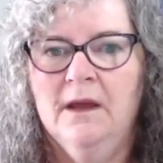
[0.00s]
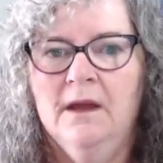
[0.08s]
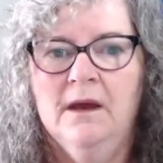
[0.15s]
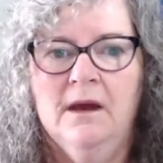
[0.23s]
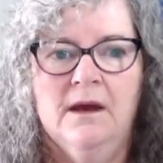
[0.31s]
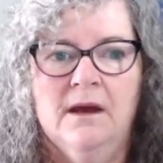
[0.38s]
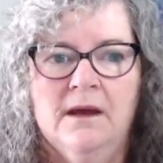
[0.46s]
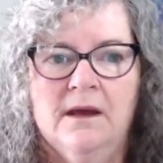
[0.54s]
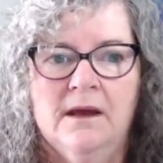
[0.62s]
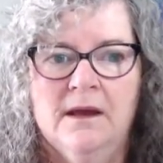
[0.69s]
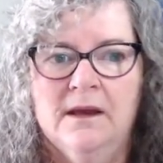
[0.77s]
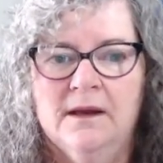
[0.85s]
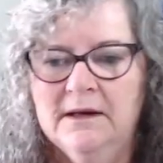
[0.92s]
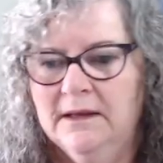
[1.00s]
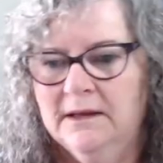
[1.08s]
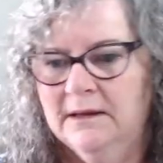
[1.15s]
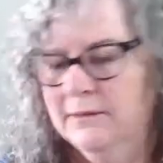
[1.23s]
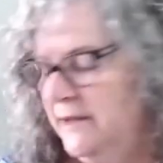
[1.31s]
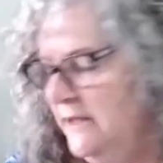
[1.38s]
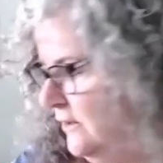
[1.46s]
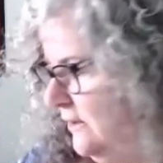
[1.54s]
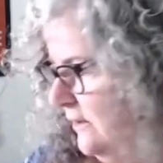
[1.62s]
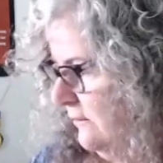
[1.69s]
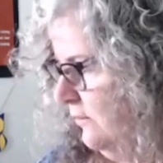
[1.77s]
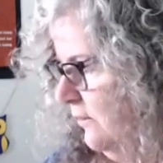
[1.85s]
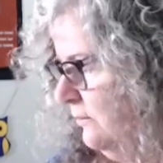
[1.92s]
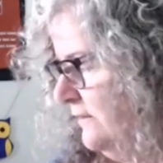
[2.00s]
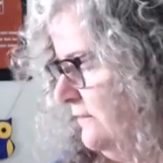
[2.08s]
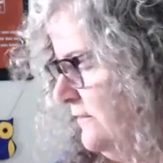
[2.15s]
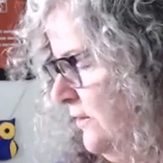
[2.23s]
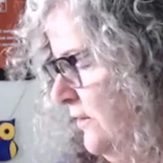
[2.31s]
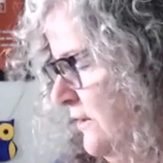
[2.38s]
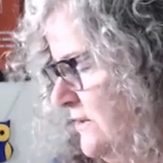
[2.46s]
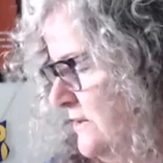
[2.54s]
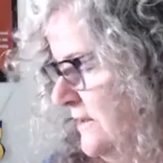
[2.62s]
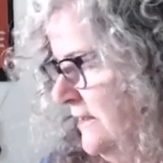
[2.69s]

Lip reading: And here we go. What we've got